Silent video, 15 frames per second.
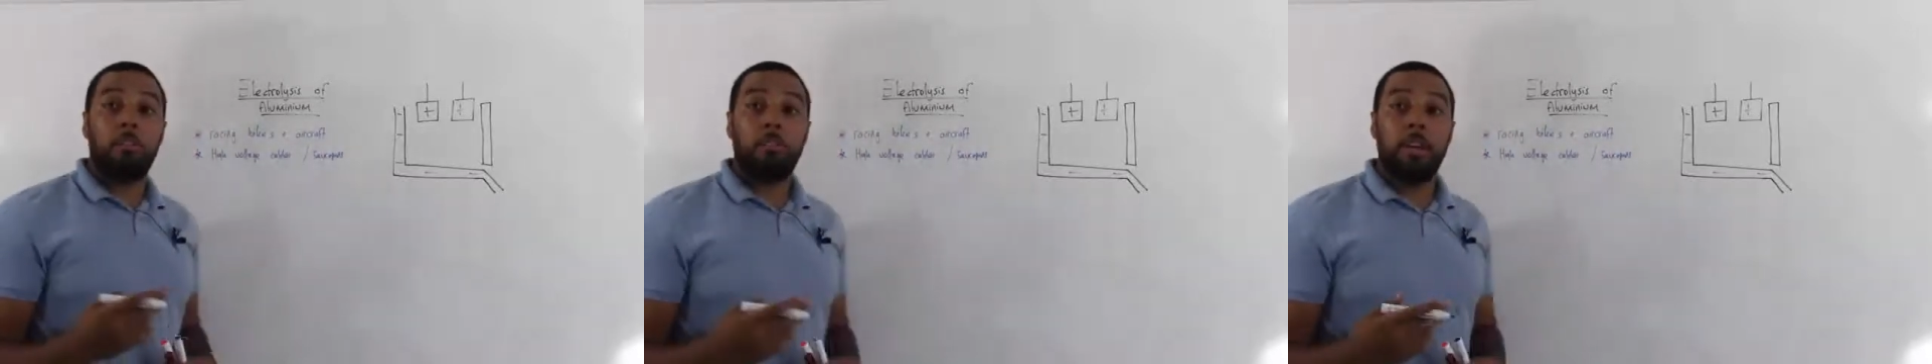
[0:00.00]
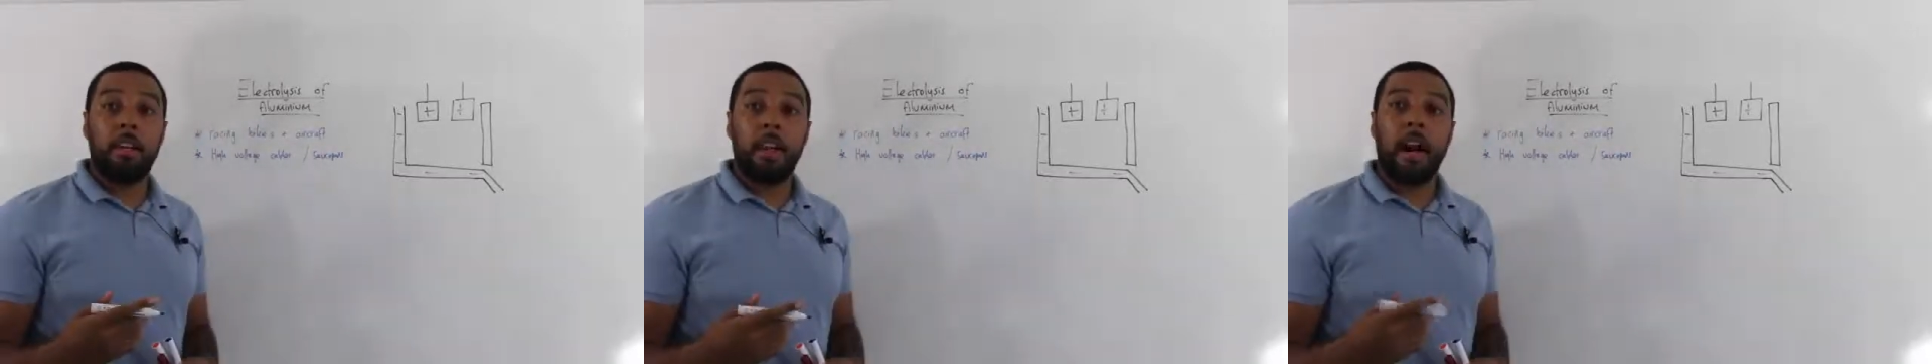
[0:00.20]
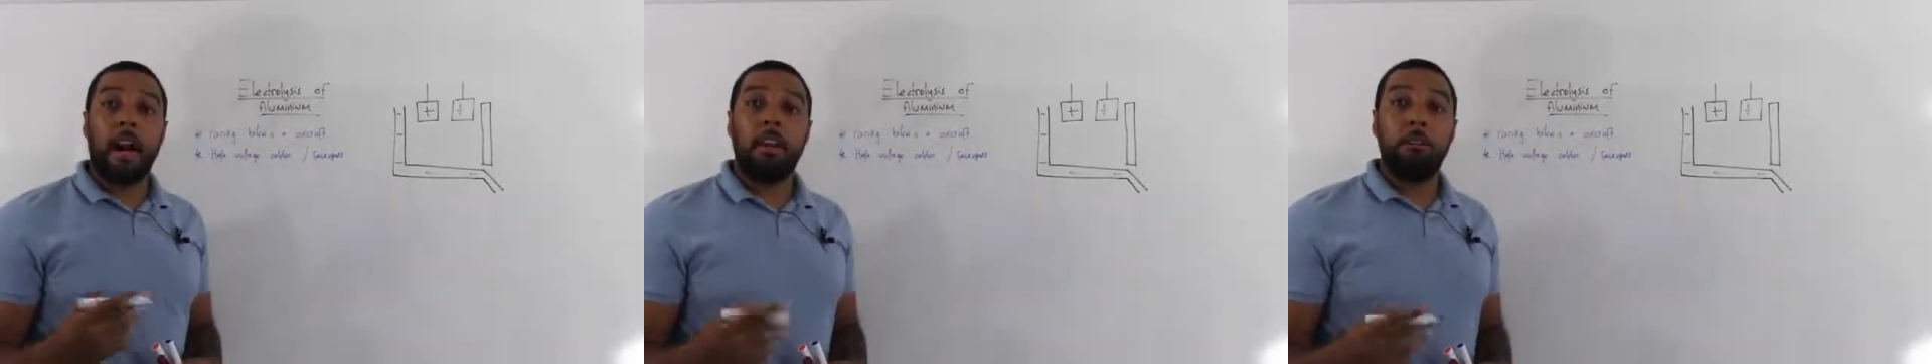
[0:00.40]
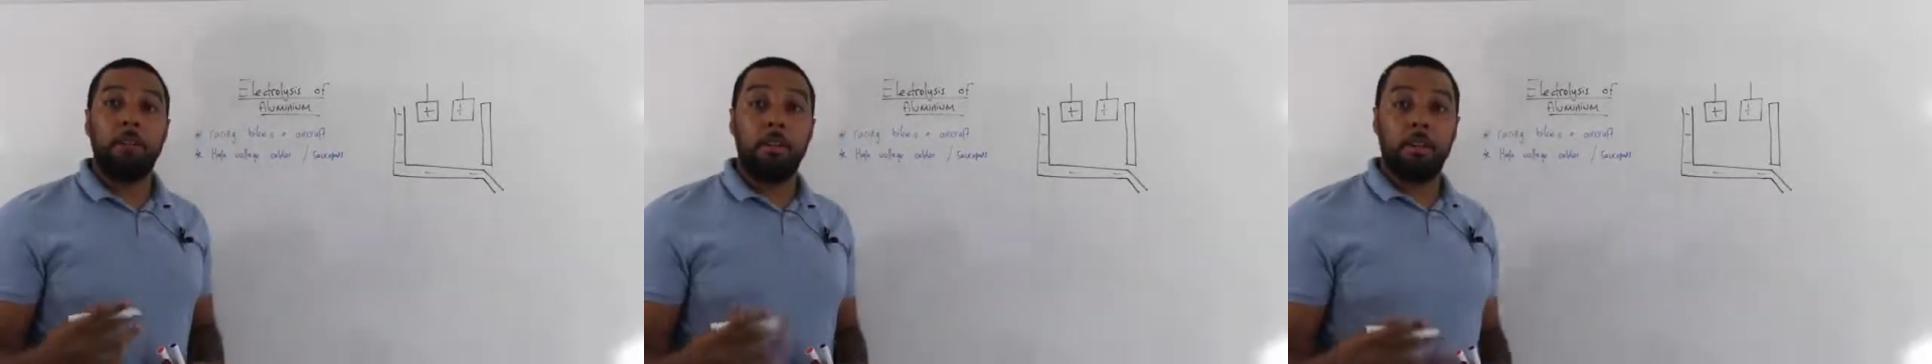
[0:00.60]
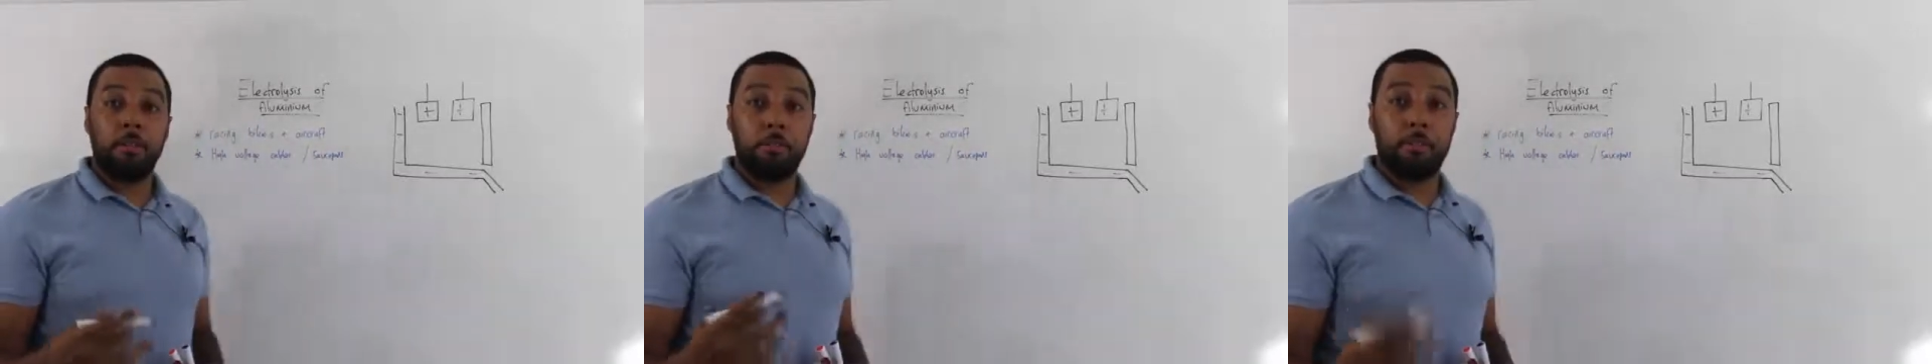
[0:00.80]
in
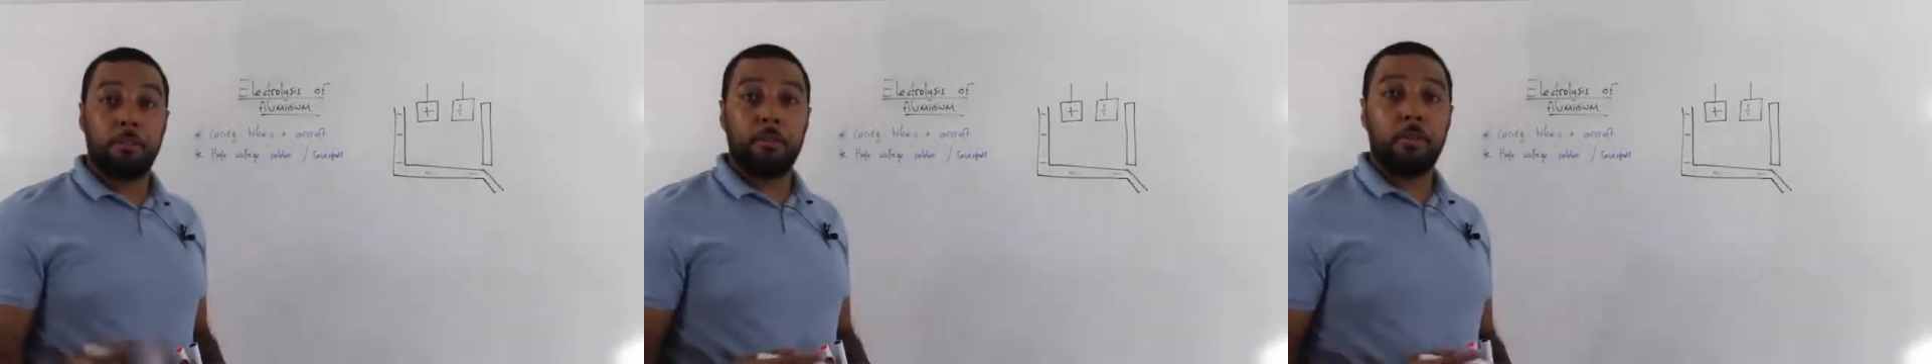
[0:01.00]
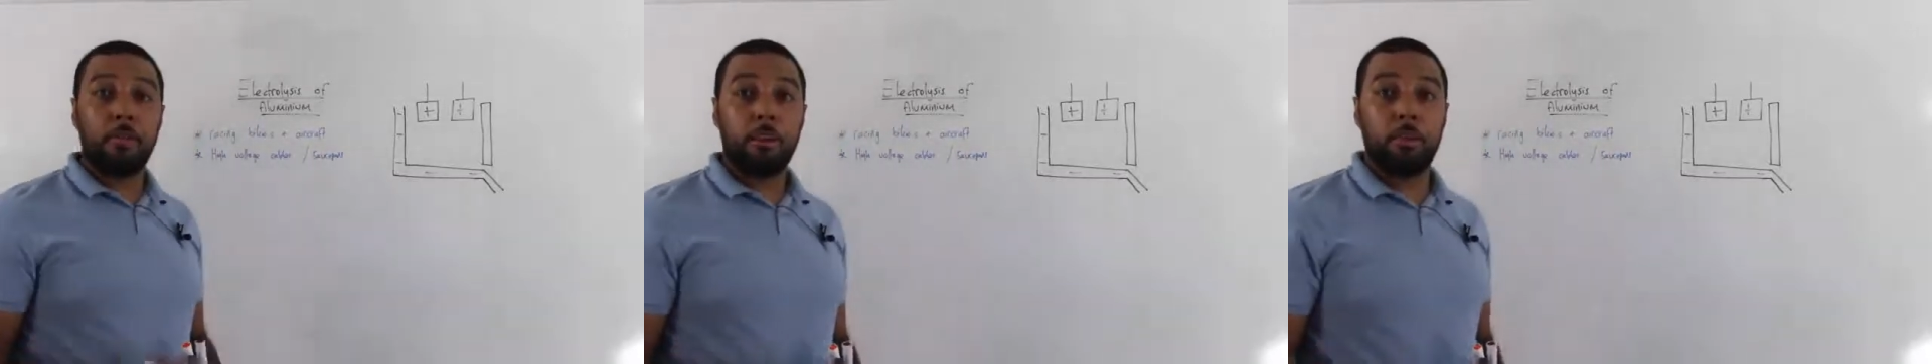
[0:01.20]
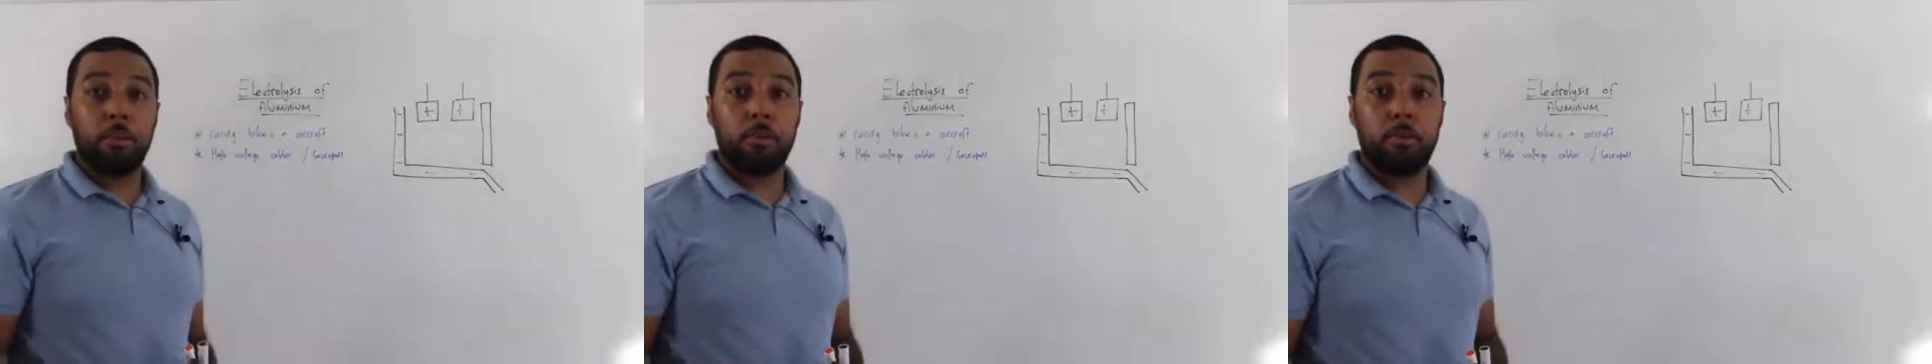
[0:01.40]
aluminium foil.